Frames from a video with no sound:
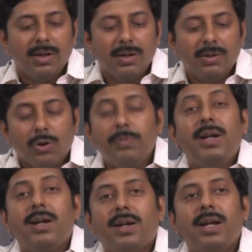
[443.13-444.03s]
it could be
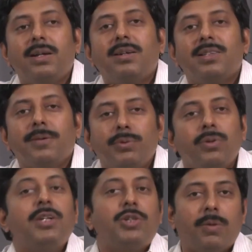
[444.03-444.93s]
treated as a
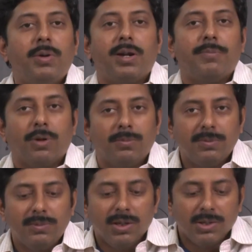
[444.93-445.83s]
purely geometry
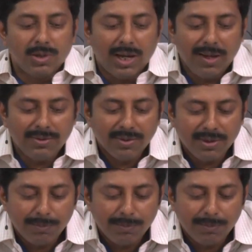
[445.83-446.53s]
problem. So I have several